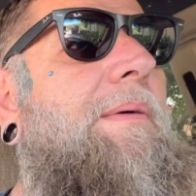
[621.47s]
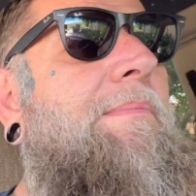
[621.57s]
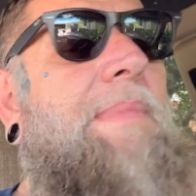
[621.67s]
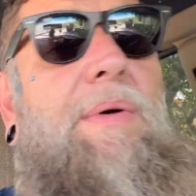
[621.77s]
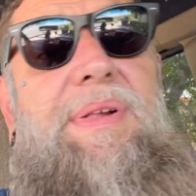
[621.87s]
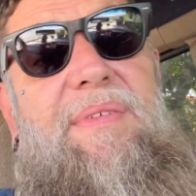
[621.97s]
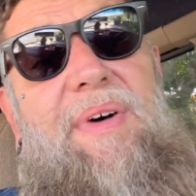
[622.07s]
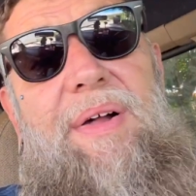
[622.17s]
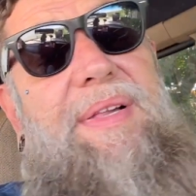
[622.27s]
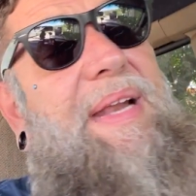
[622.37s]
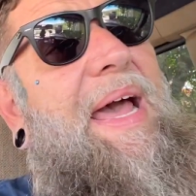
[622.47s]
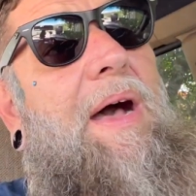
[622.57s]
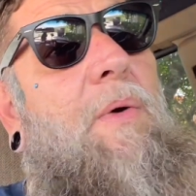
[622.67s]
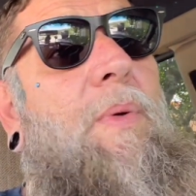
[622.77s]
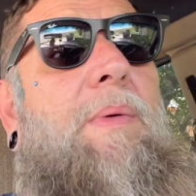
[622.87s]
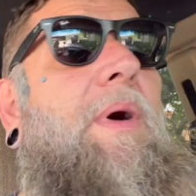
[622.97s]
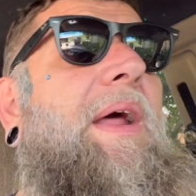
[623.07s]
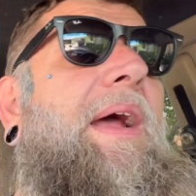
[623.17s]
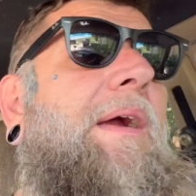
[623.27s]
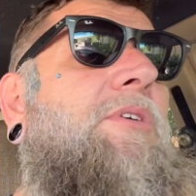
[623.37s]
most of us now, we want a hair